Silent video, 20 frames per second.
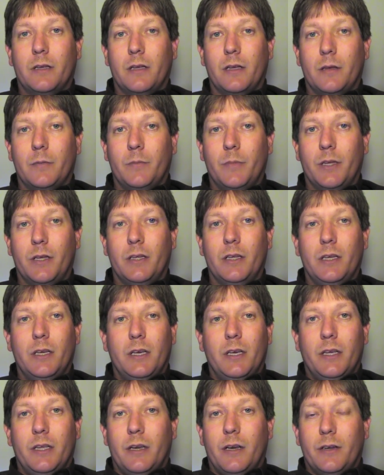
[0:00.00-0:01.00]
But
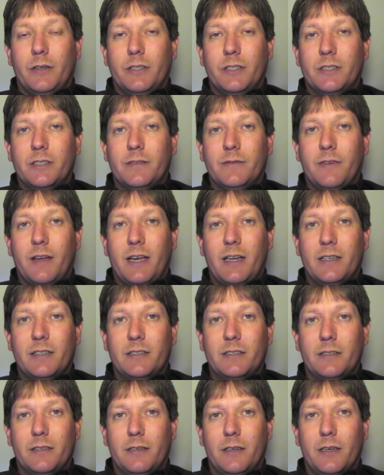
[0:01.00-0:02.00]
just invite
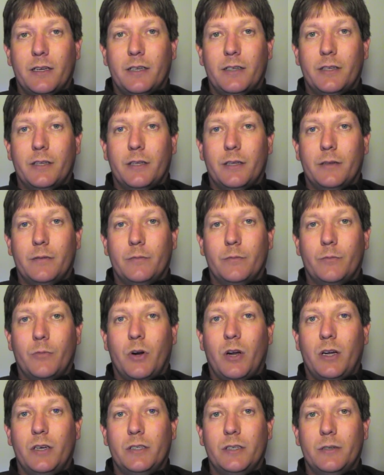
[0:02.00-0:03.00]
us to look at the
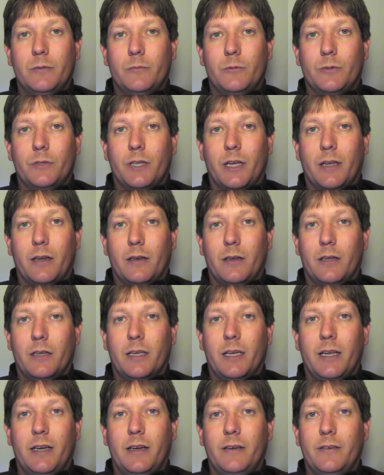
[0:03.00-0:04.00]
project. We'll take a
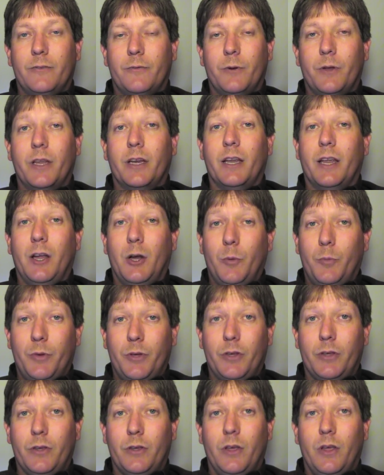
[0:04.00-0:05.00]
look at it, and if we can help
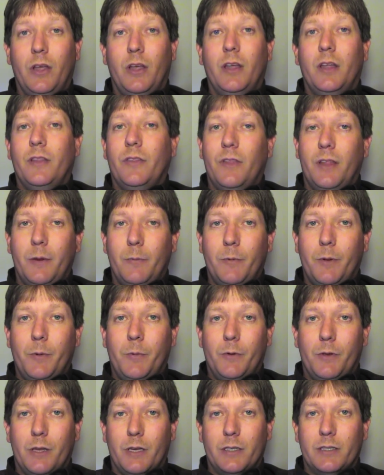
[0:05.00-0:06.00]
you, then we
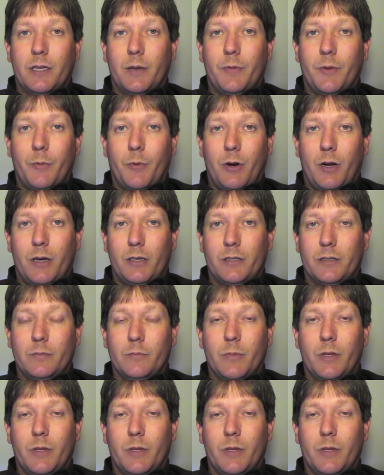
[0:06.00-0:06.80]
will accept the project.